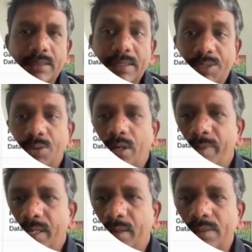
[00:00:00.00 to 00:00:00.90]
It should not
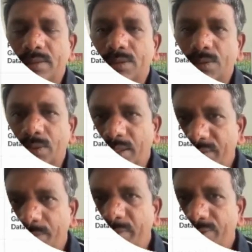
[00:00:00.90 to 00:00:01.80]
be a concern. So
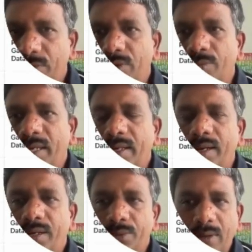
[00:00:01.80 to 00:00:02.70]
even before you
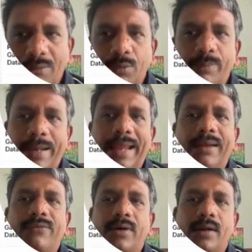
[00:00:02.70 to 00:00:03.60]
migrate, you have to
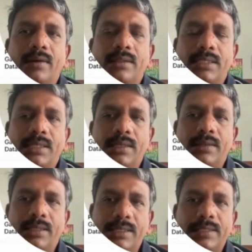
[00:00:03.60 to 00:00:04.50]
plan for the
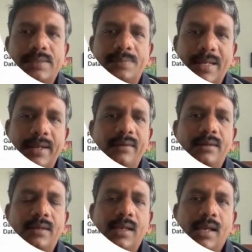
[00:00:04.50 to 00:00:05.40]
readiness plan,
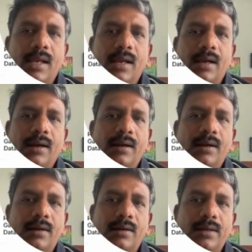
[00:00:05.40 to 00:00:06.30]

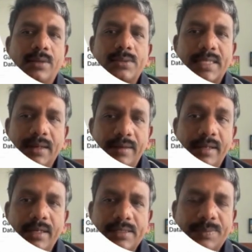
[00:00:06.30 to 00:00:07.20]
skill
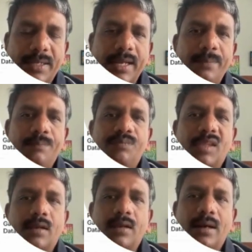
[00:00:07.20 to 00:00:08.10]
readiness plan,
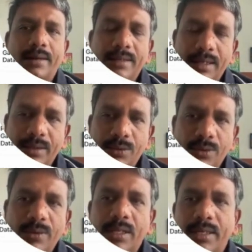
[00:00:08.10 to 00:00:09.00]
and then like
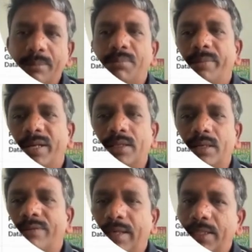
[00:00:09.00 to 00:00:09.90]
go out and implement that,
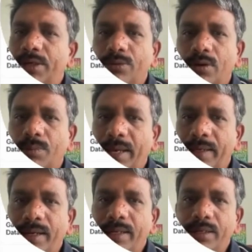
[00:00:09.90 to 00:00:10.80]
whether you are
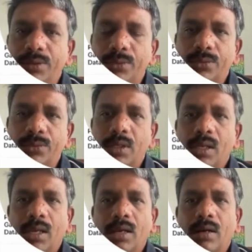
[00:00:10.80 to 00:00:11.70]
migrating to
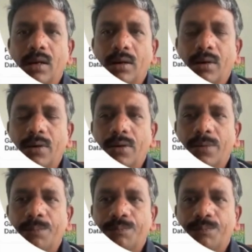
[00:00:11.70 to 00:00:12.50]
uh,